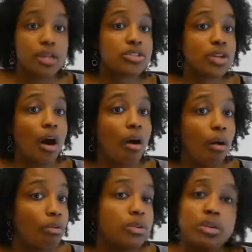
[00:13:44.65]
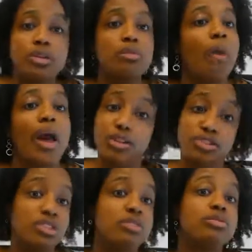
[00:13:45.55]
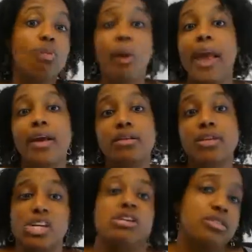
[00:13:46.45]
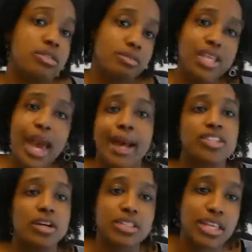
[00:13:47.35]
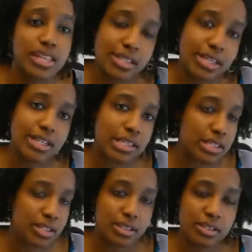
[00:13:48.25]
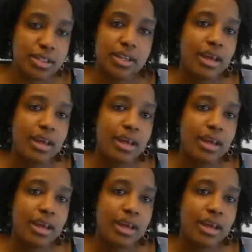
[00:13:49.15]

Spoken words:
So you might just wait, because tax on 10 cents is...